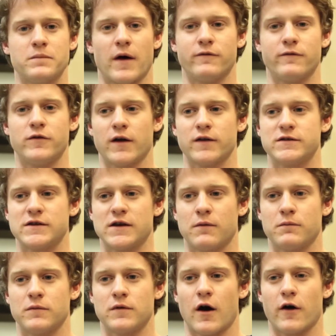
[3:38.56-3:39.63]
I've done
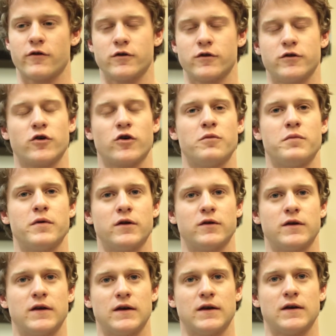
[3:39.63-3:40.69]
some other
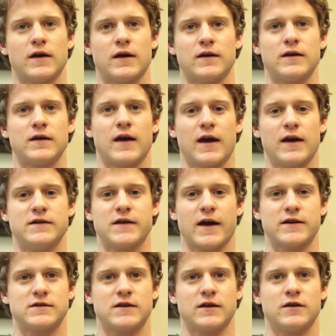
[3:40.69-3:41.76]
durability and decay
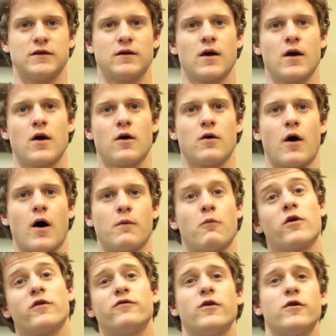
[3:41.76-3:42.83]
testing,
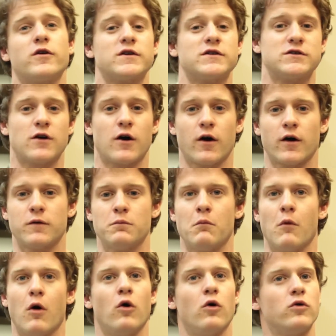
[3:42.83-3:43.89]
more focused on
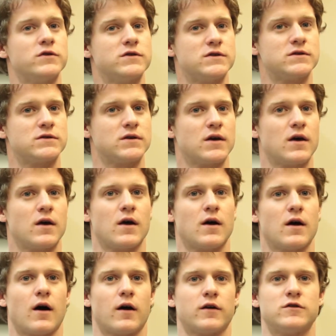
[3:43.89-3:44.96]
molds,
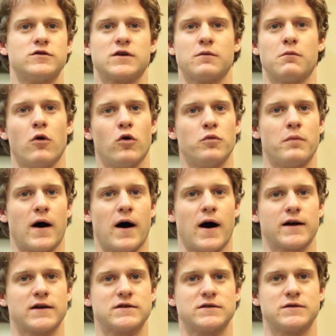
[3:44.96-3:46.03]
using a mold
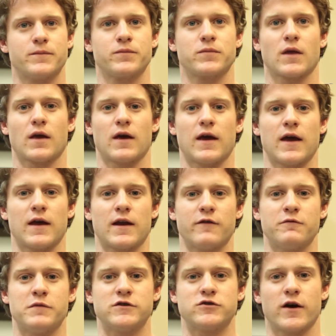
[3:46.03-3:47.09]
box. And
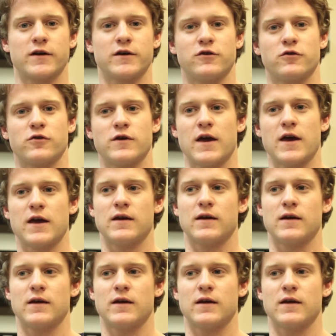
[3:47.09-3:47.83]
I've been trying to create